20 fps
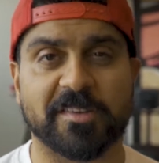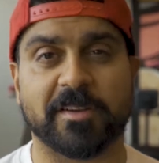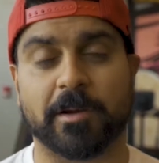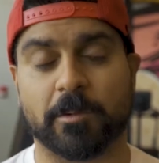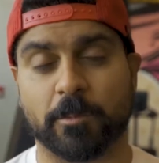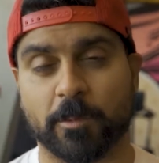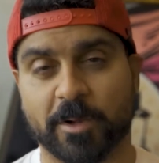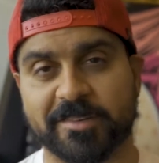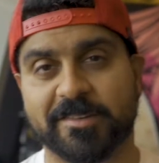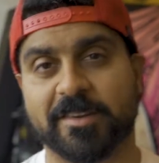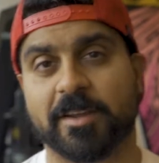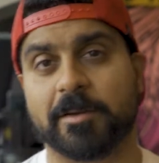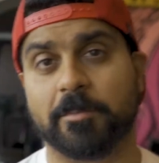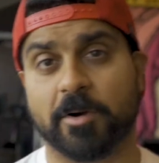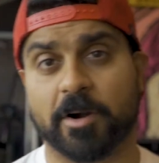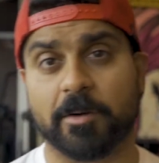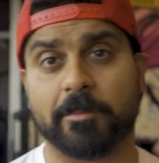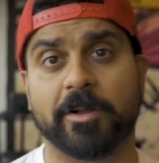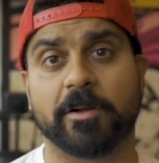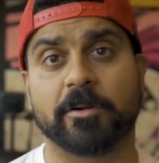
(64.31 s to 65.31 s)
it at Westside
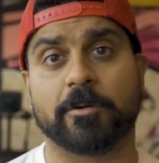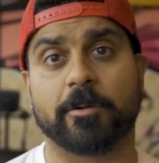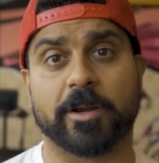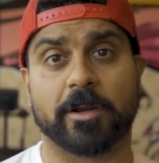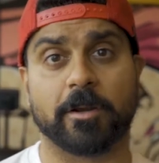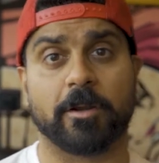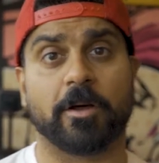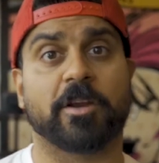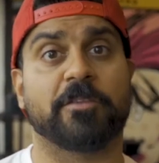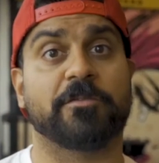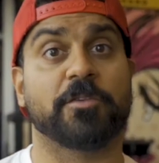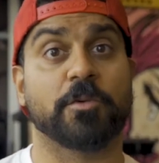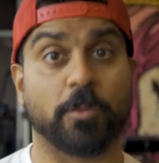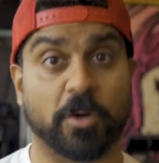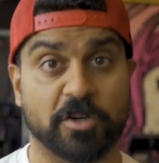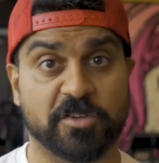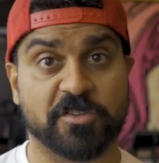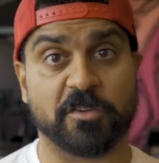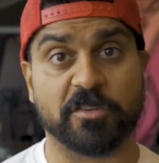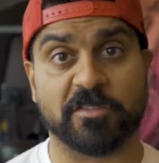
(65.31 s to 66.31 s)
Barbell quite a lot if you
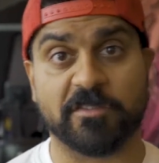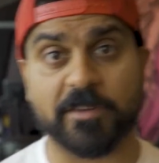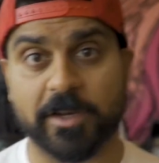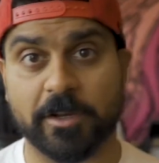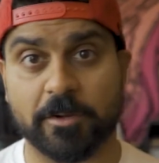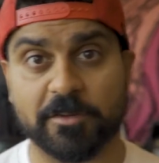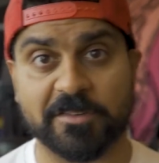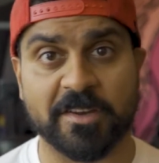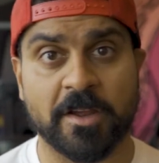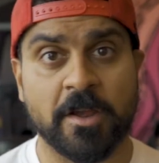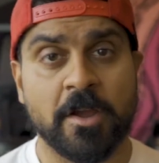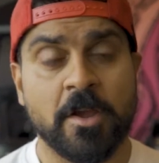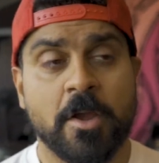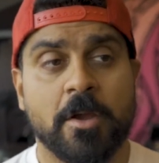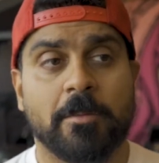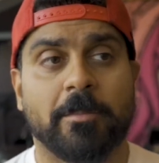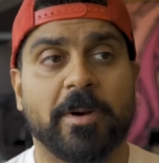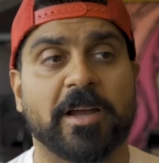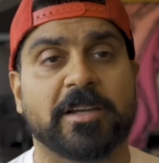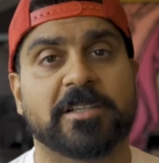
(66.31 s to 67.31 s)
watch those videos,
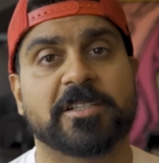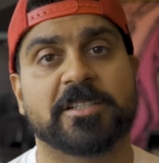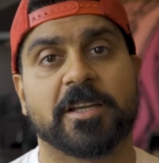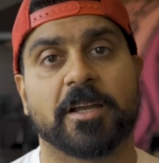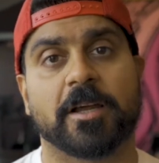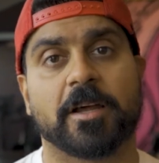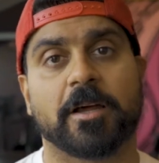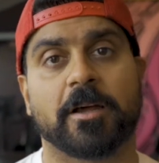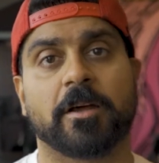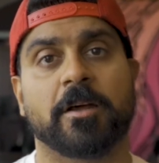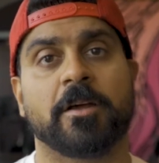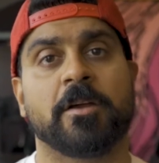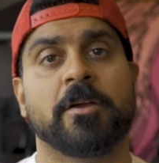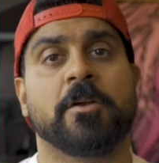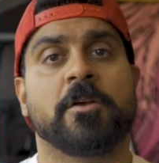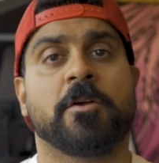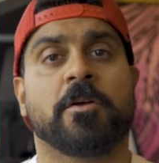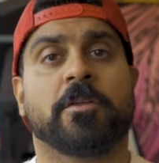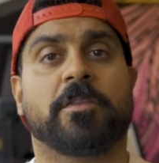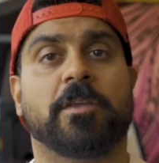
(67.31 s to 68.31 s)
but
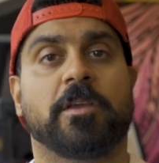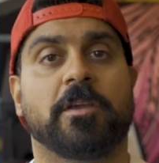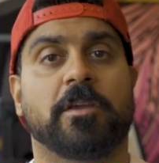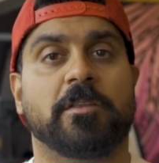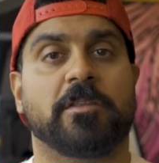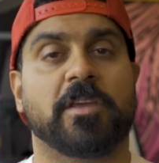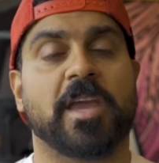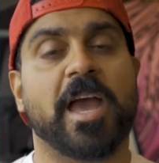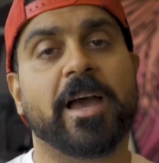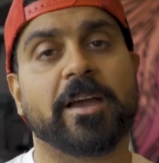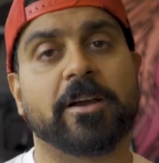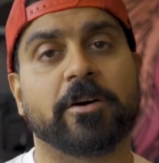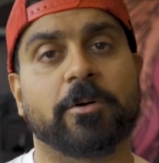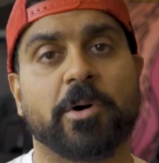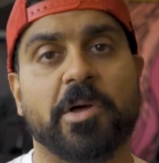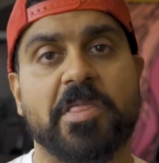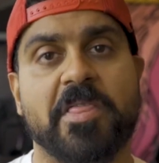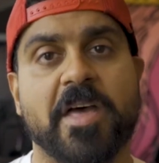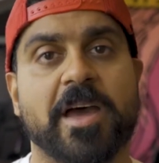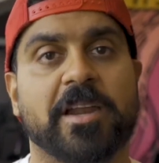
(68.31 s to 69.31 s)
the angle
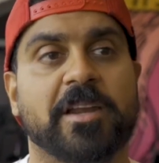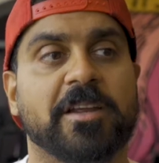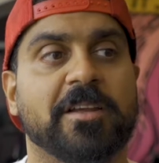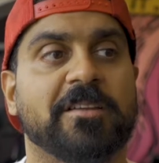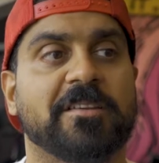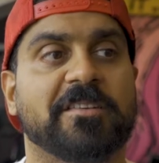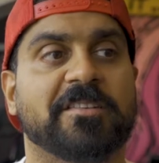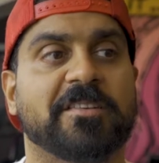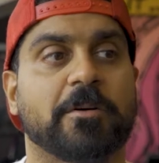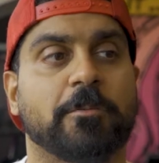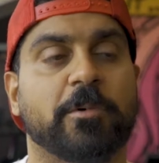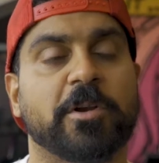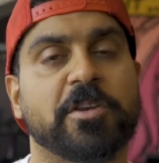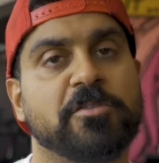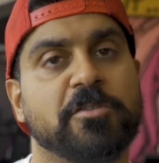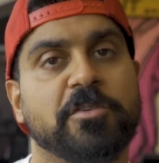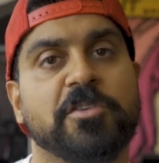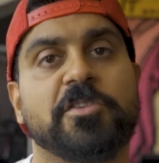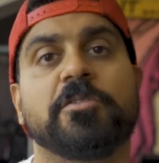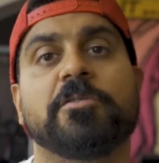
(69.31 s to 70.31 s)
with that is when you
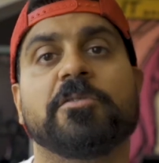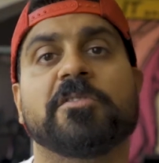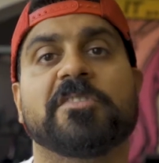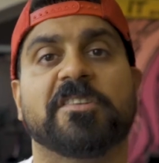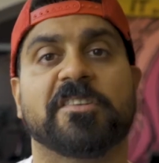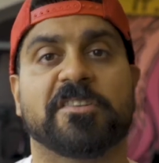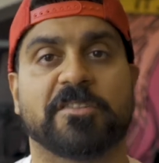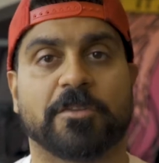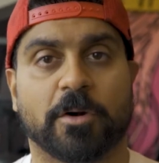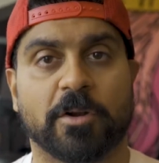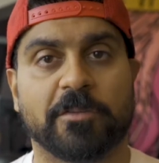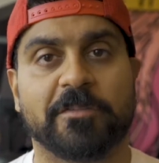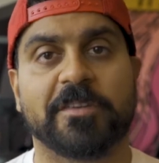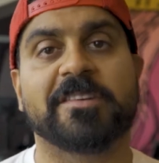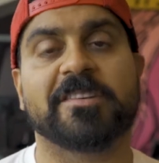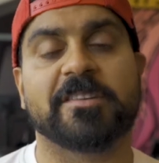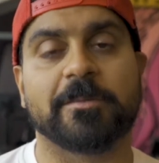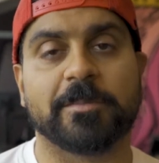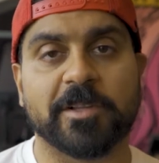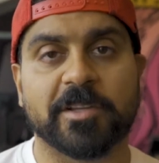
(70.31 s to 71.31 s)
use this sort of
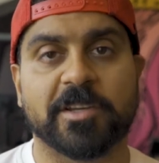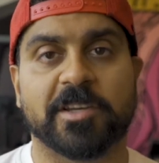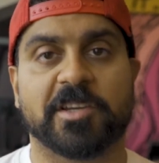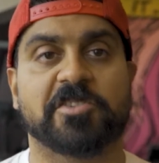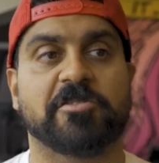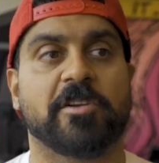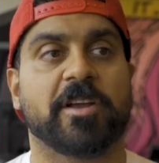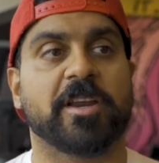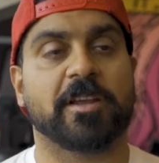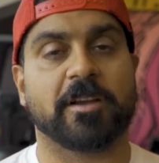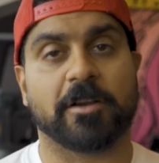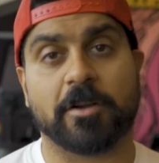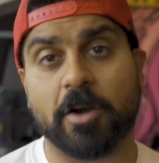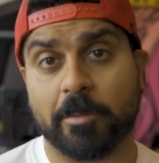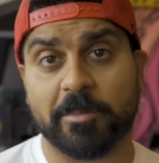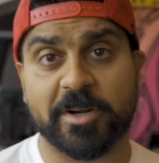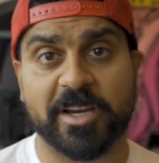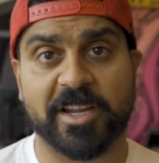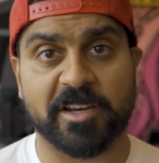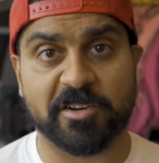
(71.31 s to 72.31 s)
instability training,
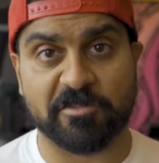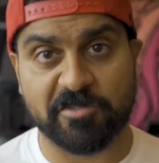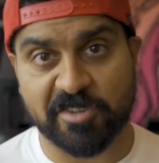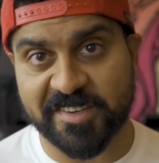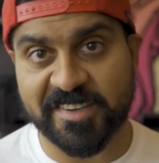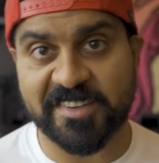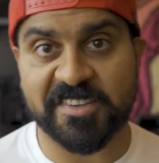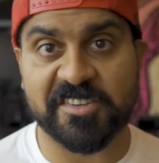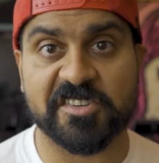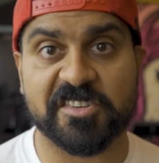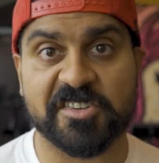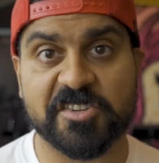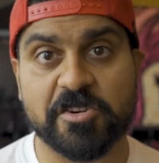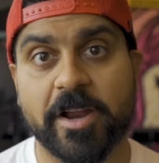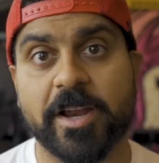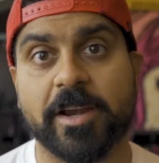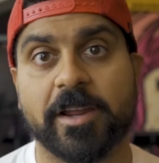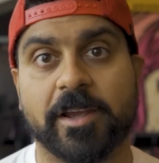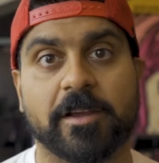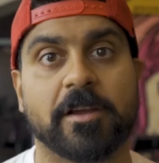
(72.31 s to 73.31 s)
accommodating resistance
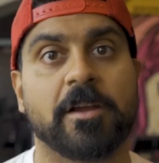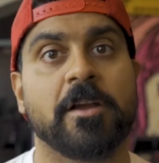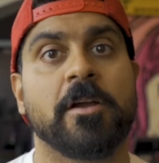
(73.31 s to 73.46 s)
training,